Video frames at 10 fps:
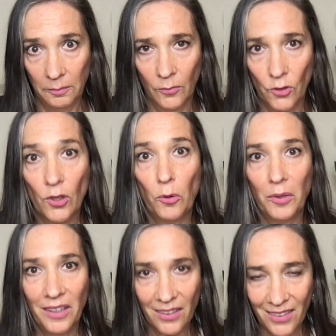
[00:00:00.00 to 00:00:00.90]
So,
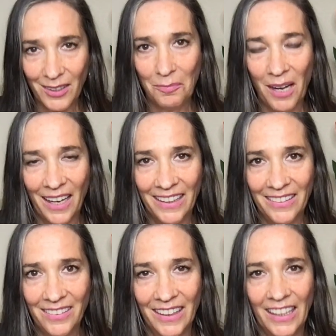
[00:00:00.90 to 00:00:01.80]
with this in
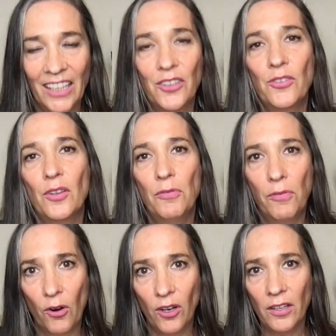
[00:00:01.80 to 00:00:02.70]
mind, here's the
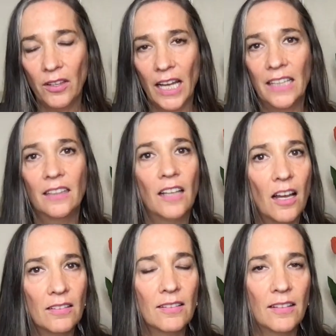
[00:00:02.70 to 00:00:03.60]
fourth and
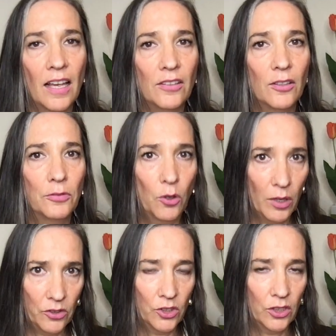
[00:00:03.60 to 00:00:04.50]
last set of
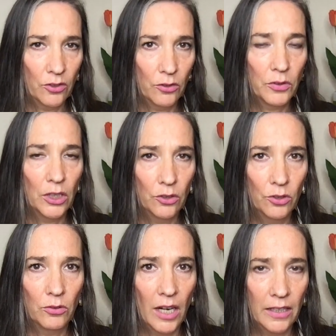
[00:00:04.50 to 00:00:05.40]
questions for you
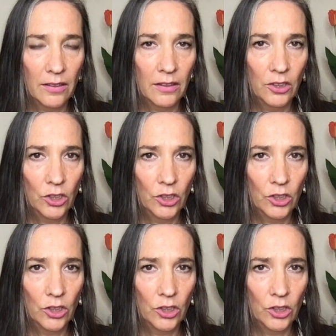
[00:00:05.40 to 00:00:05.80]
to write in your